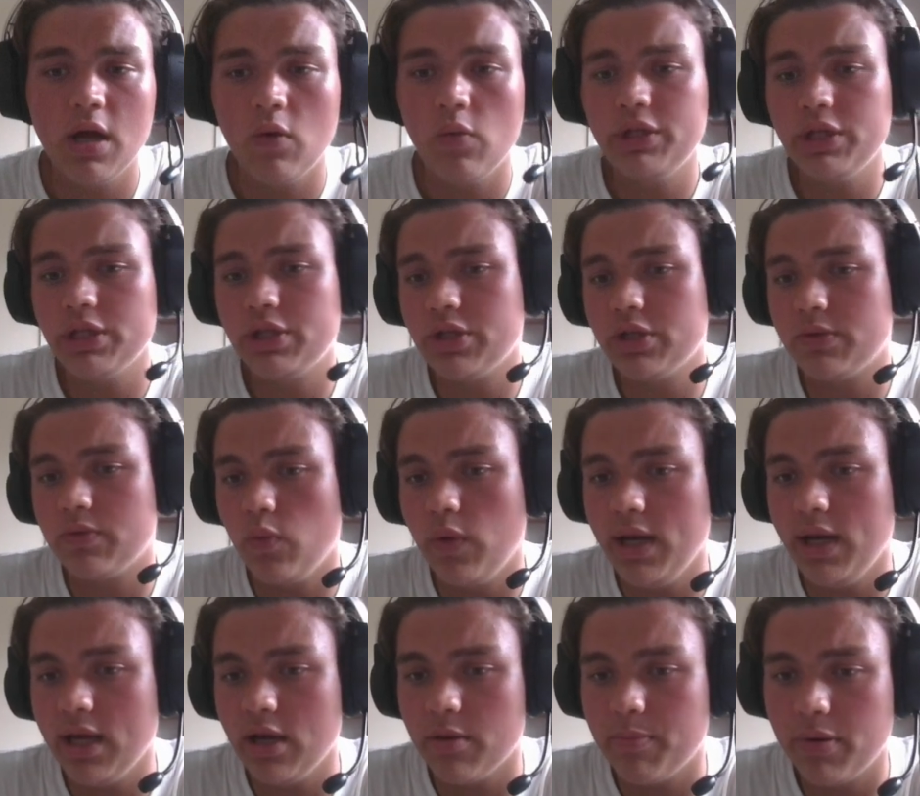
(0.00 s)
which is just
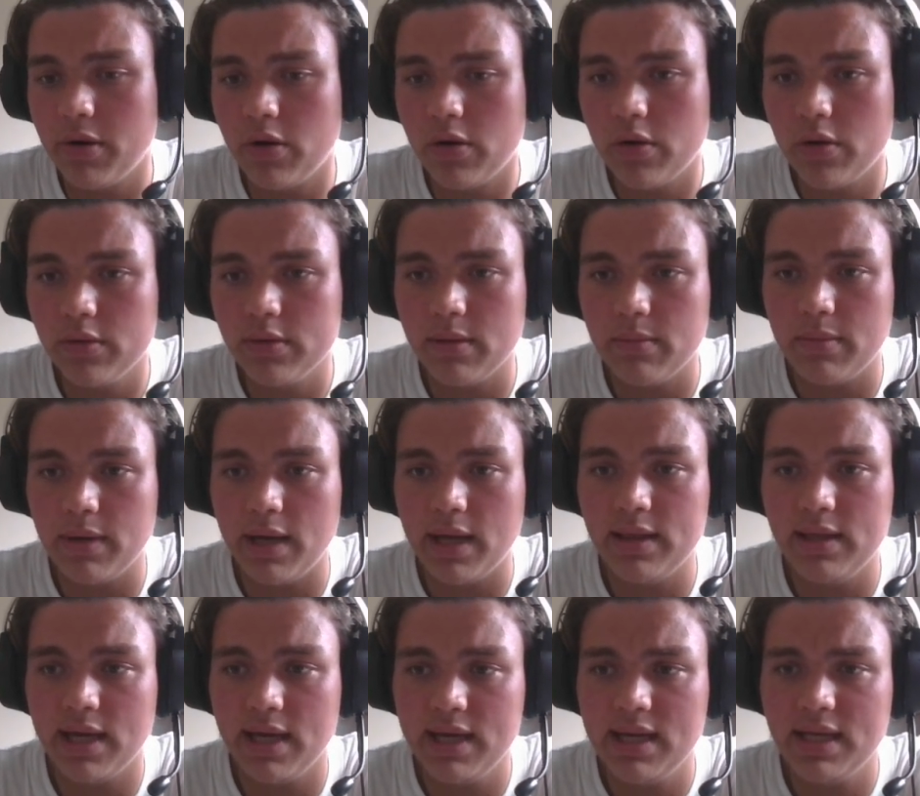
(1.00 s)
winning a pawn.
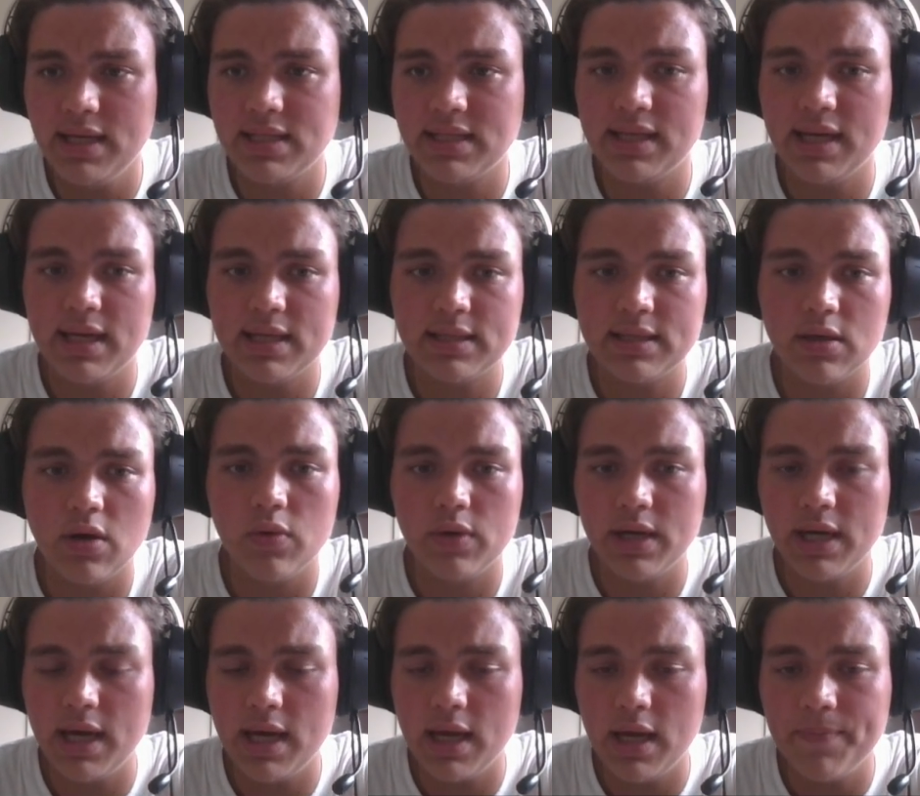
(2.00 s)
And the idea is that,
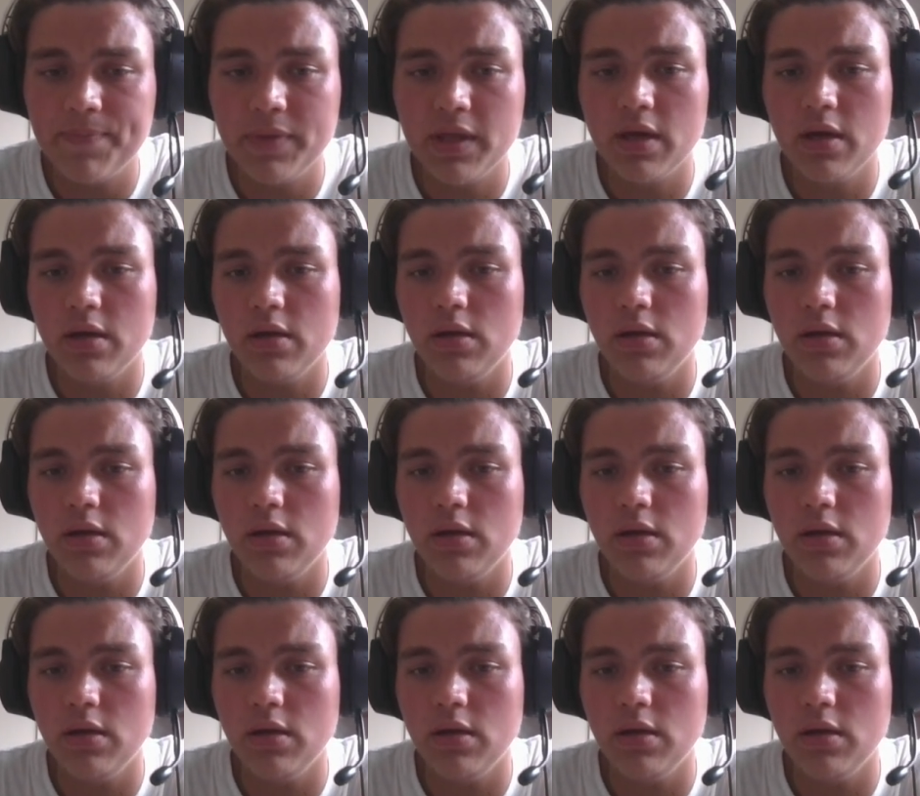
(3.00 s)
okay,